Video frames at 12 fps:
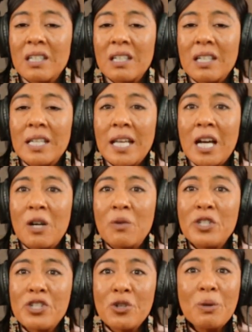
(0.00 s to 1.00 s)
and how
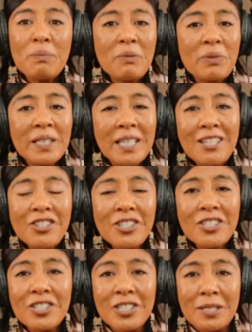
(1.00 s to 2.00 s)
we show up in
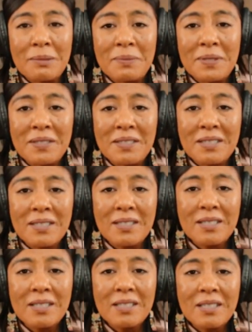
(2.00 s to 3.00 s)
relationships.
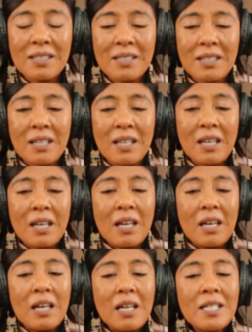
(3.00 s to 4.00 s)

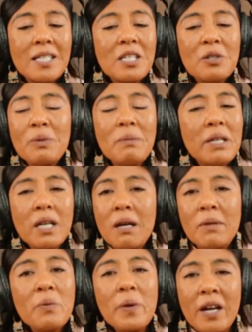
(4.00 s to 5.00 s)
Until we
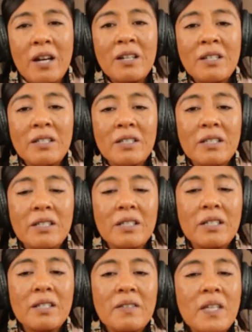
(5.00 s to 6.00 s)
become aware,
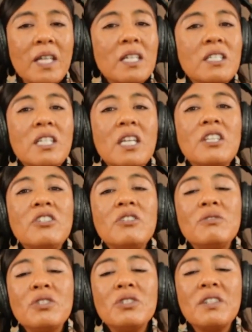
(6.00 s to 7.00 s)
they
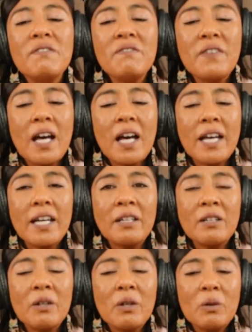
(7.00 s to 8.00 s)
continue to
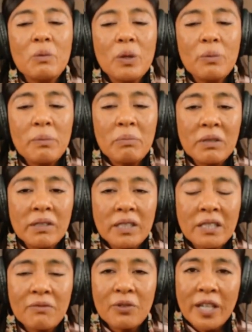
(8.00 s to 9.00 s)
define what we
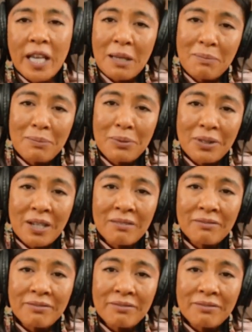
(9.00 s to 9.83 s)
believe we're capable of.